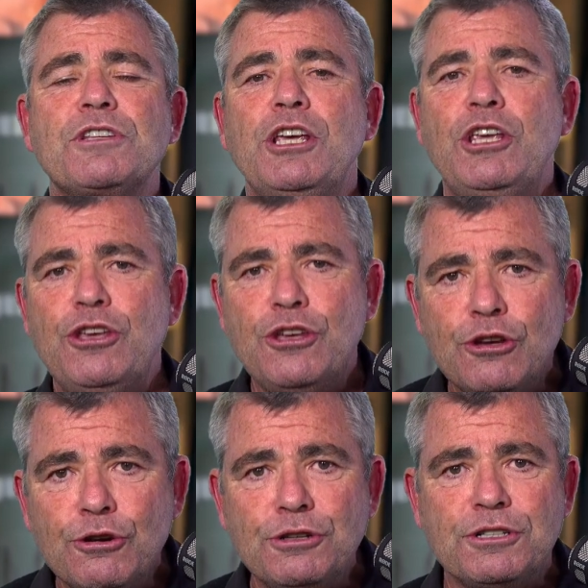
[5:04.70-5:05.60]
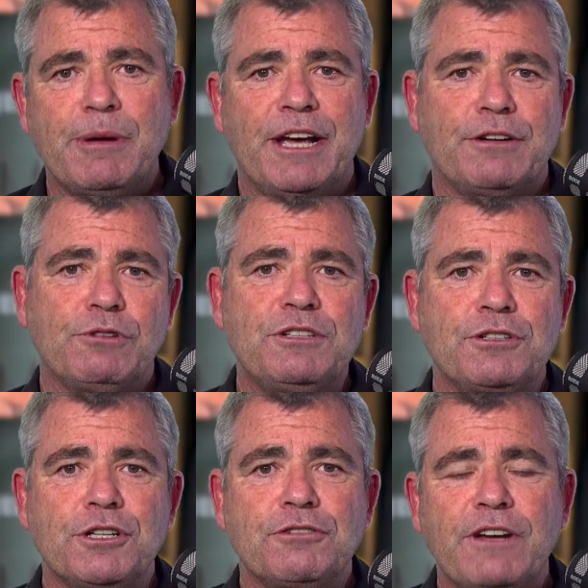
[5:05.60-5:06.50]
the huge amount of
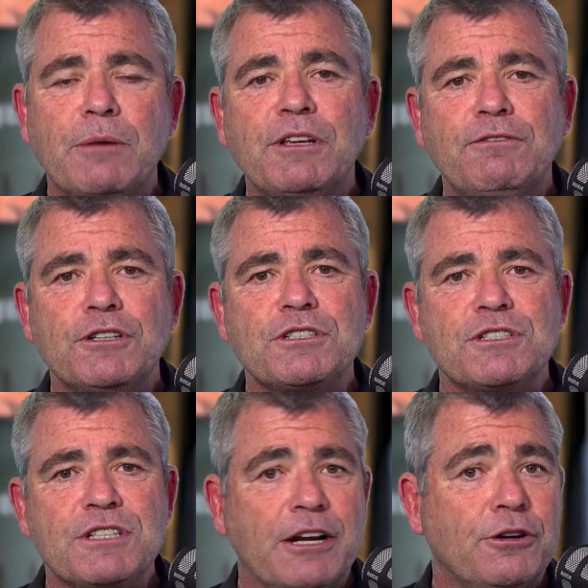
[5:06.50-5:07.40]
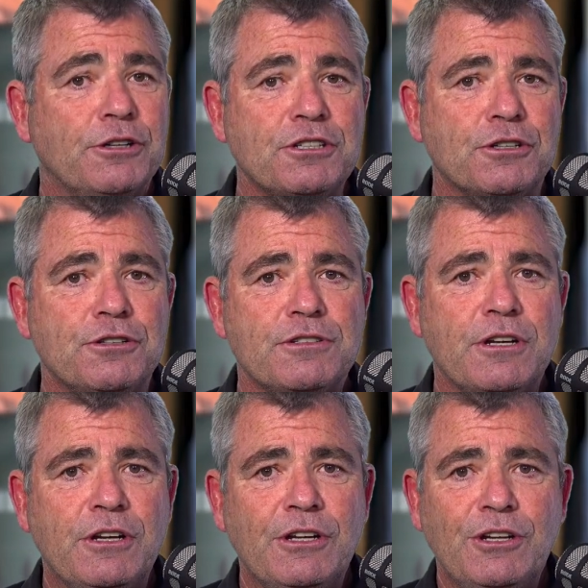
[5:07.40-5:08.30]
research Family First has done on issues
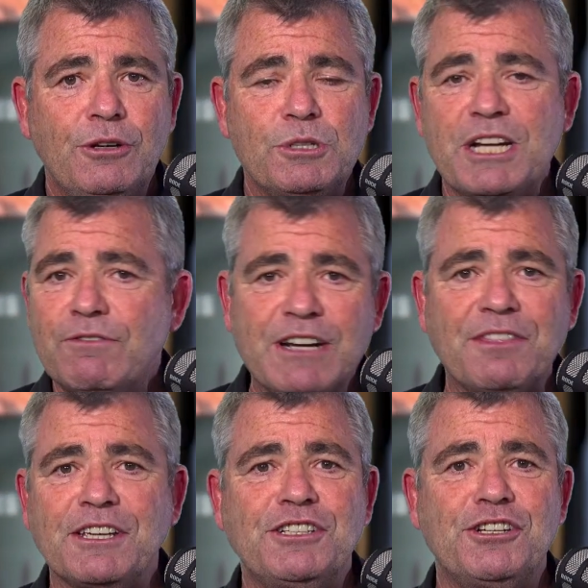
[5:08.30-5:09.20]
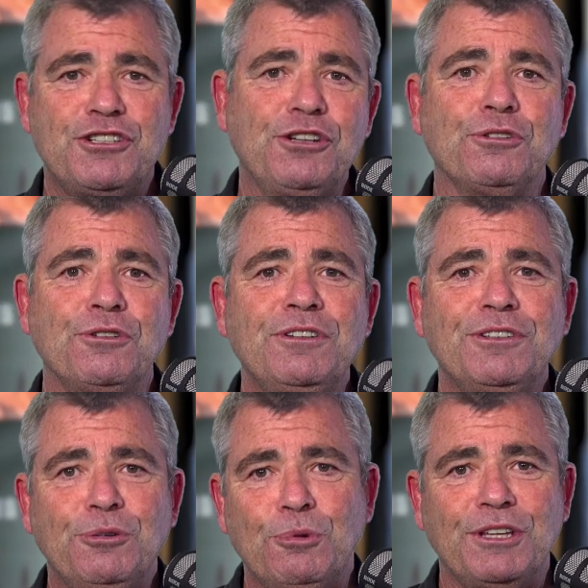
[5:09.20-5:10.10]
which have nothing to do
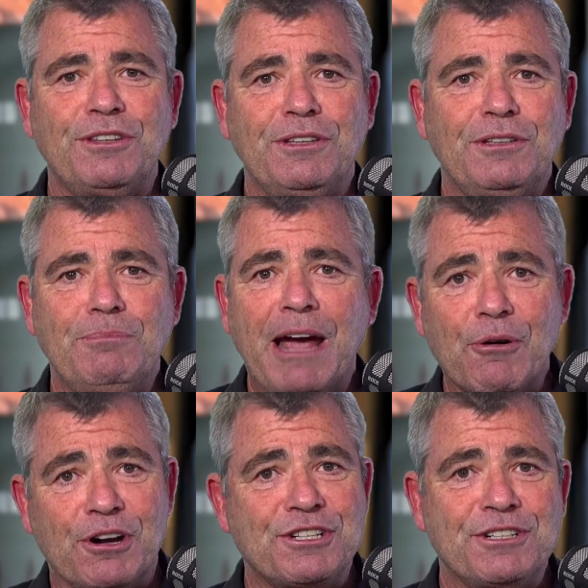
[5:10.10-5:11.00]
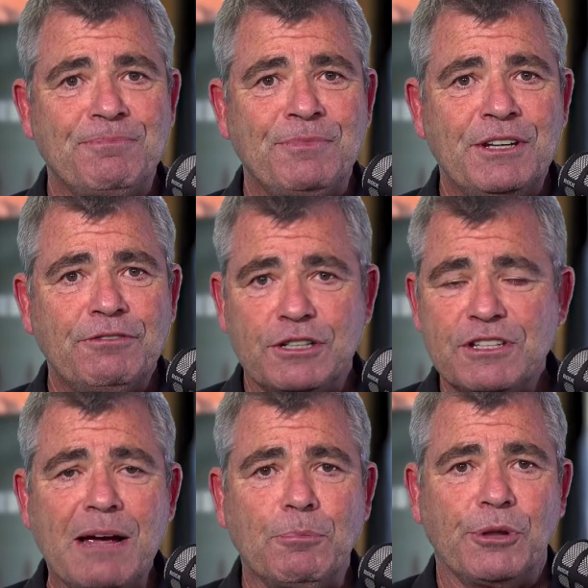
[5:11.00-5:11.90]
with marriage. For
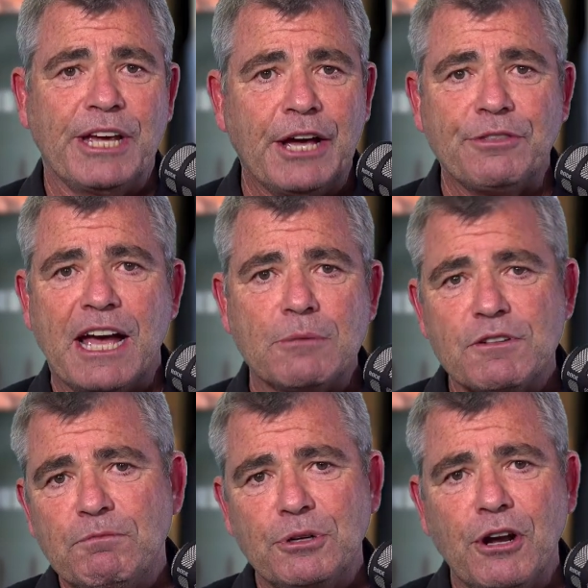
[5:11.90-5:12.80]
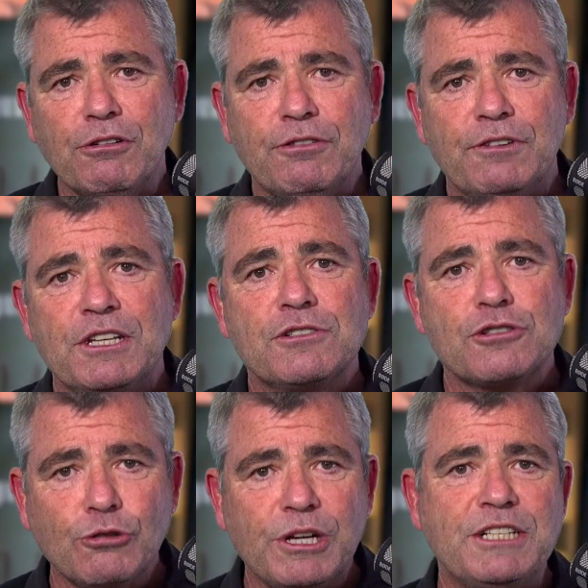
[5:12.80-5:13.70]
example, the health harms of pornography,
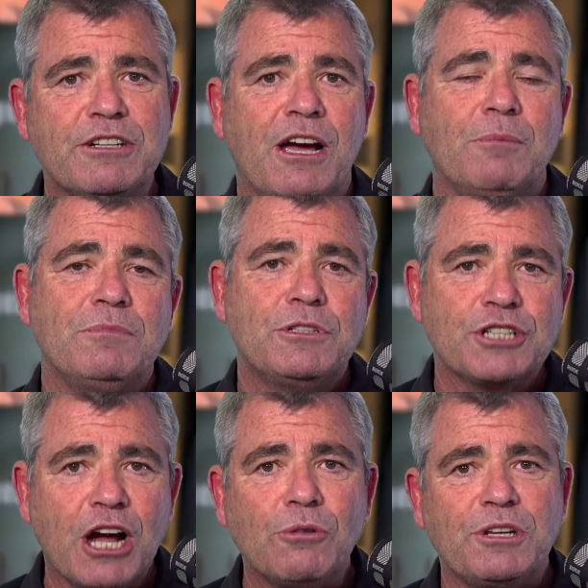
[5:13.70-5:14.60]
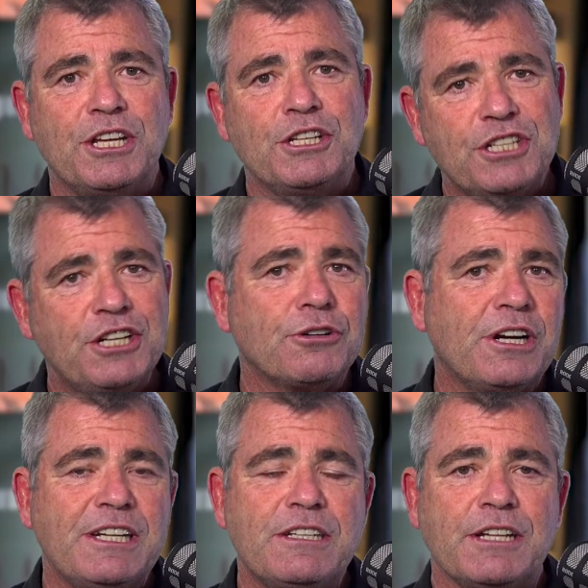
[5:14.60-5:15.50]
screen time, childcare, gender
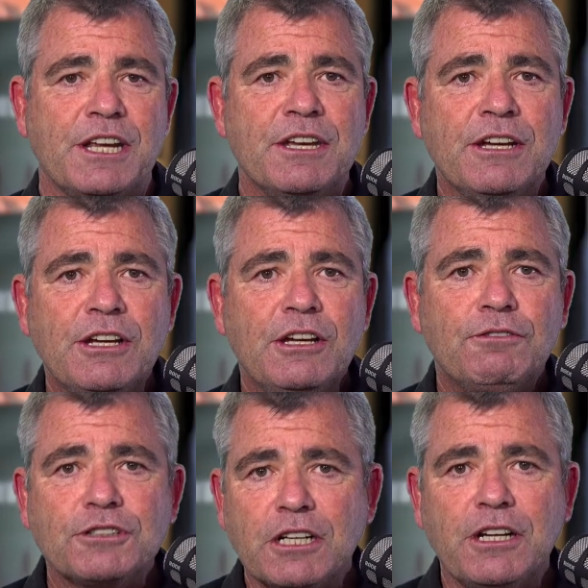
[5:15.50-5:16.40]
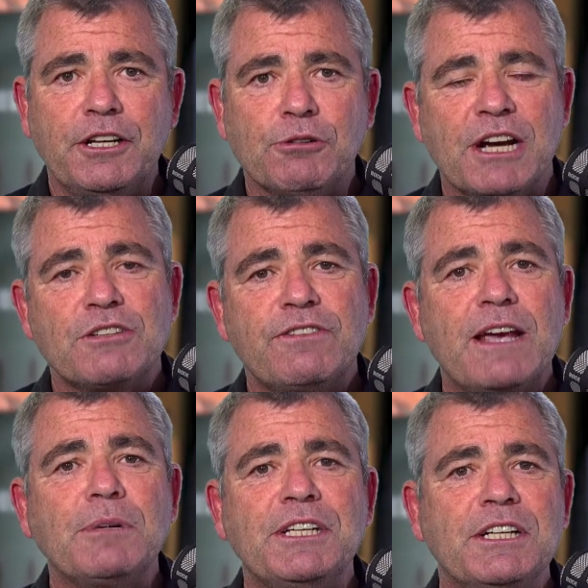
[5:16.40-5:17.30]
identity, fertility rates,
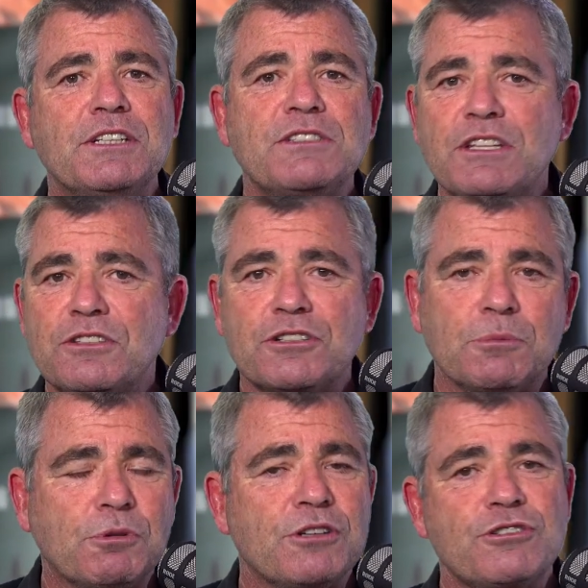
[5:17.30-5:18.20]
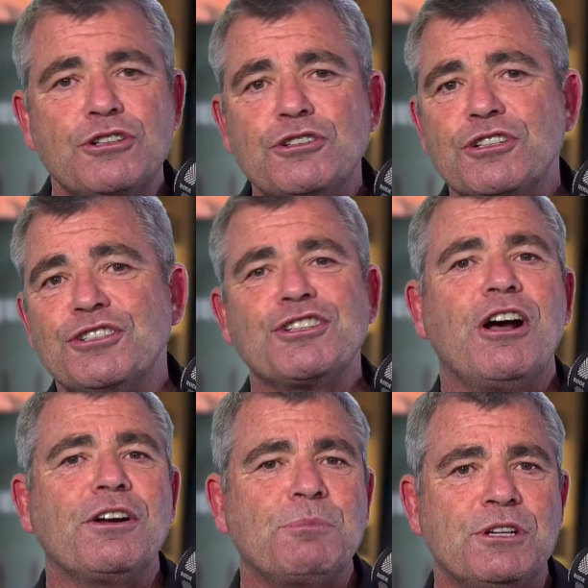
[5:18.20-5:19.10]
family dinners, censorship, prostitution,
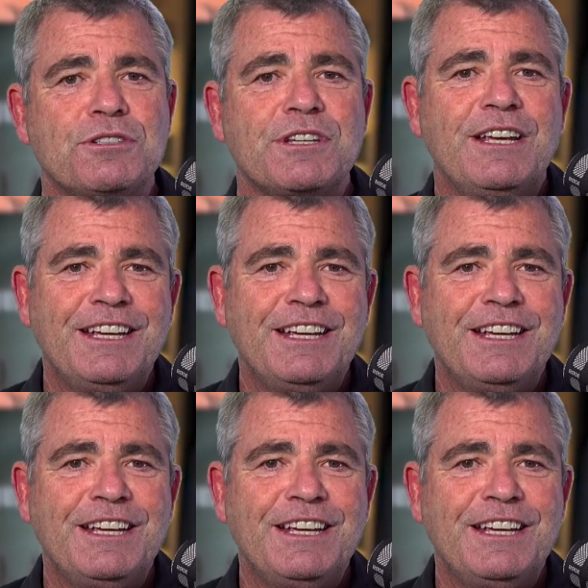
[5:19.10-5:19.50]
child abuse,